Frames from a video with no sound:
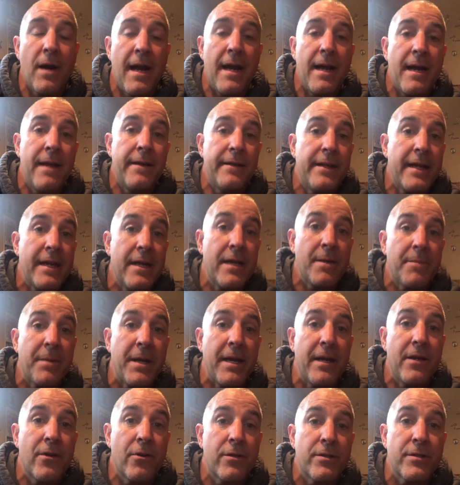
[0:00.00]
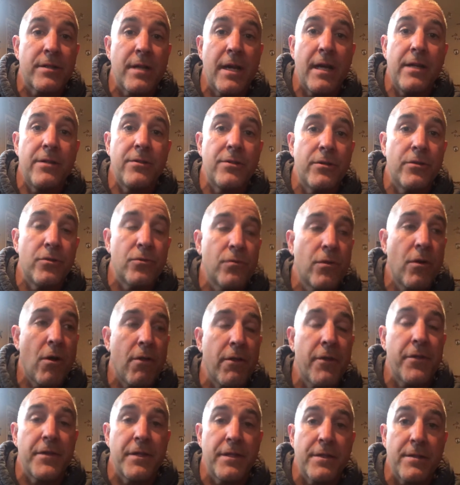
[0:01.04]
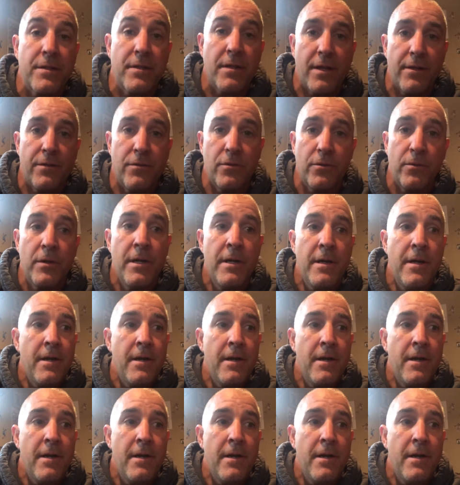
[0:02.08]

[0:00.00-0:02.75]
and they end up getting on stage and doing all the things that they do.